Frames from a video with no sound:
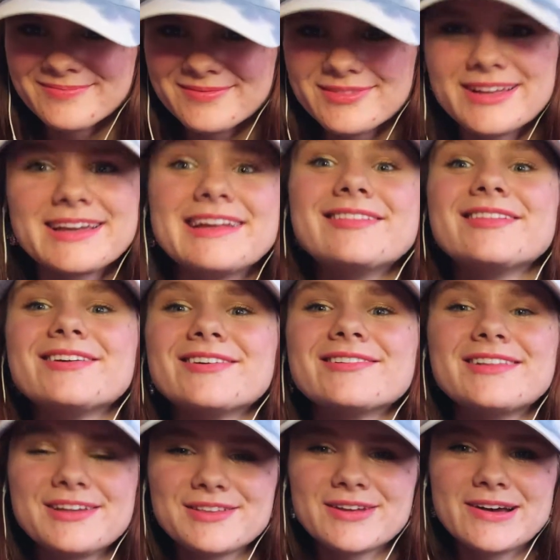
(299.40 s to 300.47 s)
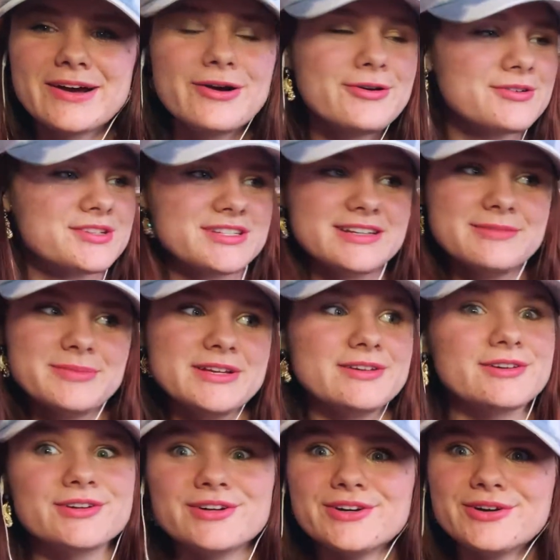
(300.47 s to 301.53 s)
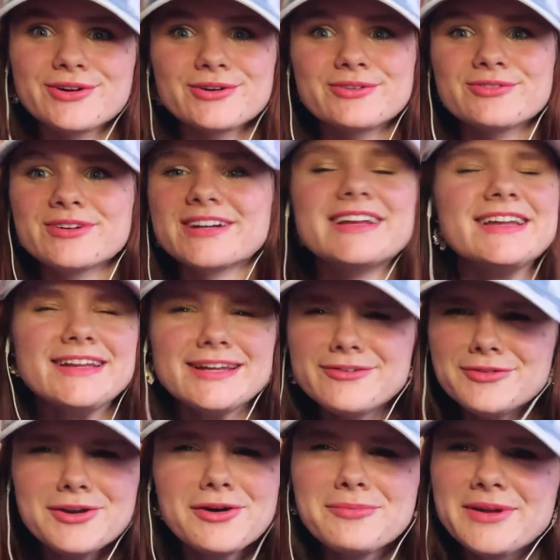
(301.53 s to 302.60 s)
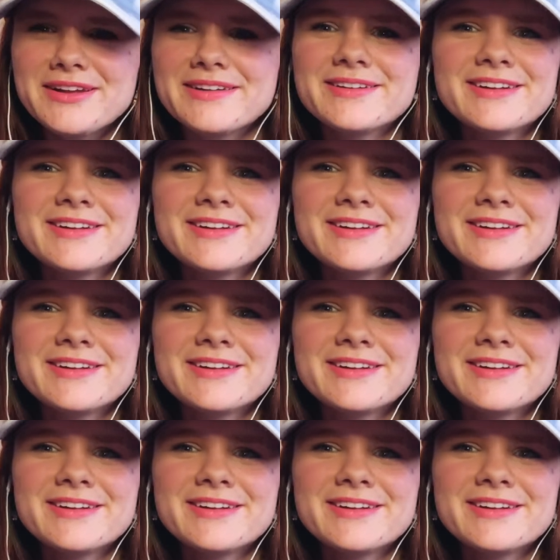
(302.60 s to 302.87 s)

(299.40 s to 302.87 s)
Like, he literally thought, oh, she'd be a good girlfriend. He didn't even know me.